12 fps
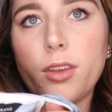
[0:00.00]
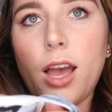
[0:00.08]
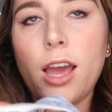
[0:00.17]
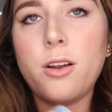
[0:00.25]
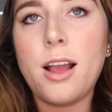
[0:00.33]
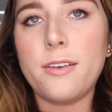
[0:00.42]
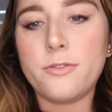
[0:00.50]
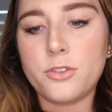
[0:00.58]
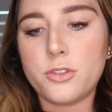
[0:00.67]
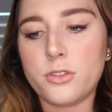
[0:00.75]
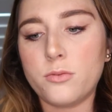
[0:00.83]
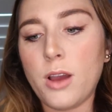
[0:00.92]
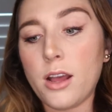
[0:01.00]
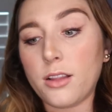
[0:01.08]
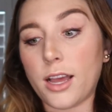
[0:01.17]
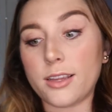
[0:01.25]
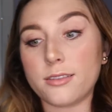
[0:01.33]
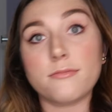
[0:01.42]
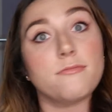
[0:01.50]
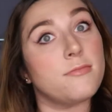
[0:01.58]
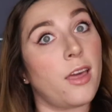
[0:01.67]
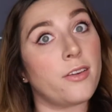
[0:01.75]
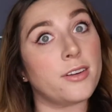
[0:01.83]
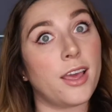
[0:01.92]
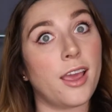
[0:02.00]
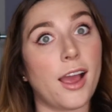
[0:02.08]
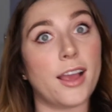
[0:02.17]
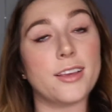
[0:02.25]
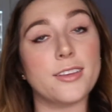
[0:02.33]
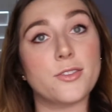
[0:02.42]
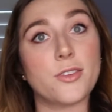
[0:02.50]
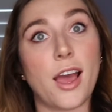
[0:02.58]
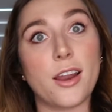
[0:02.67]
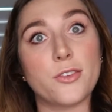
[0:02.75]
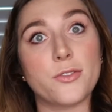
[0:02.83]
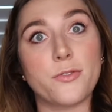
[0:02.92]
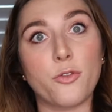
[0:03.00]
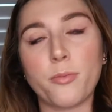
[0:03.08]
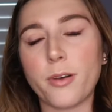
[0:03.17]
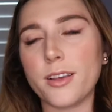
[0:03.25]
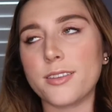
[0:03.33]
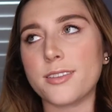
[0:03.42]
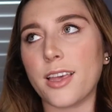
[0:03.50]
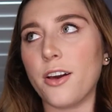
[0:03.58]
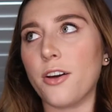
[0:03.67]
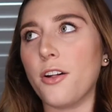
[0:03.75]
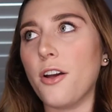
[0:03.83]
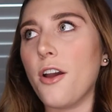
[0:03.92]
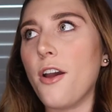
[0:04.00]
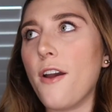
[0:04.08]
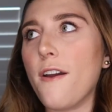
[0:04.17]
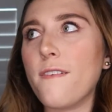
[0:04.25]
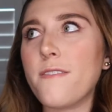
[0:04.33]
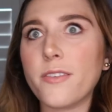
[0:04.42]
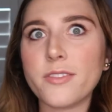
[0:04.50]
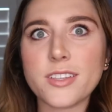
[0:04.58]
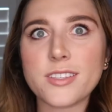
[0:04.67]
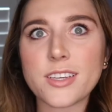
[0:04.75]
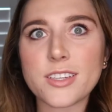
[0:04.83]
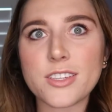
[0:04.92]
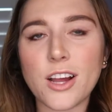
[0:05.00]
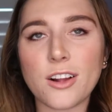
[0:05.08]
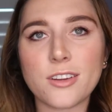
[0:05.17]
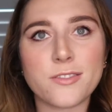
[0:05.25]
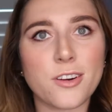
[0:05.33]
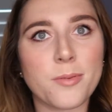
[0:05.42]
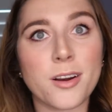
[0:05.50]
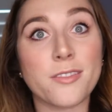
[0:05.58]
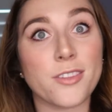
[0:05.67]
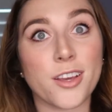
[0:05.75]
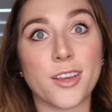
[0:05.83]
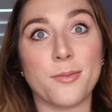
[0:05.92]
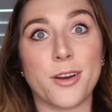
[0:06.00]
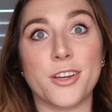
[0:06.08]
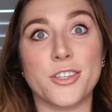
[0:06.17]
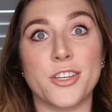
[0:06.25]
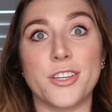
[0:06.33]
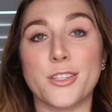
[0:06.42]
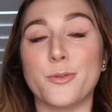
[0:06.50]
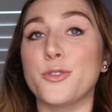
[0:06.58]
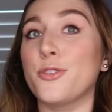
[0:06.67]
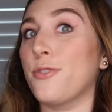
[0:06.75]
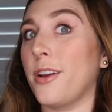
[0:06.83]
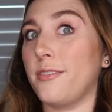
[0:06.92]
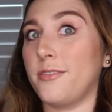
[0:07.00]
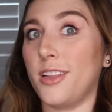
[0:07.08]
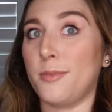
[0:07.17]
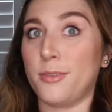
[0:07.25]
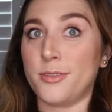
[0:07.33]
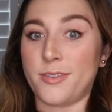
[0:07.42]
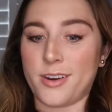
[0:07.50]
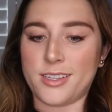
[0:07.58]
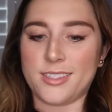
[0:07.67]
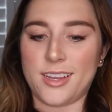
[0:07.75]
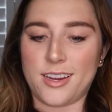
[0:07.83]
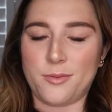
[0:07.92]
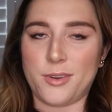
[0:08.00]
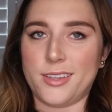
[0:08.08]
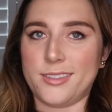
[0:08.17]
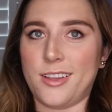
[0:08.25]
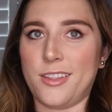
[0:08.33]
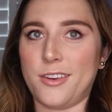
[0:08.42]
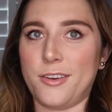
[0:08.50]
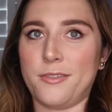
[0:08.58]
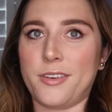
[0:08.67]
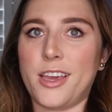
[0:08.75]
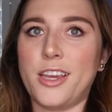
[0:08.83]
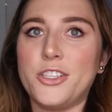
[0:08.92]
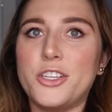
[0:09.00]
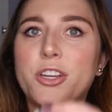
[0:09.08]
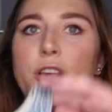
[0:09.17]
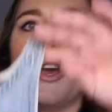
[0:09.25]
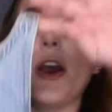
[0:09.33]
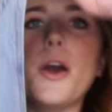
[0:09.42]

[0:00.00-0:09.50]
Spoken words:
I don't have, well, the other day I had a full price sale, $56 for a pair of Lucky Brand jeans. It was a great flip. I was very excited when I saw the notification.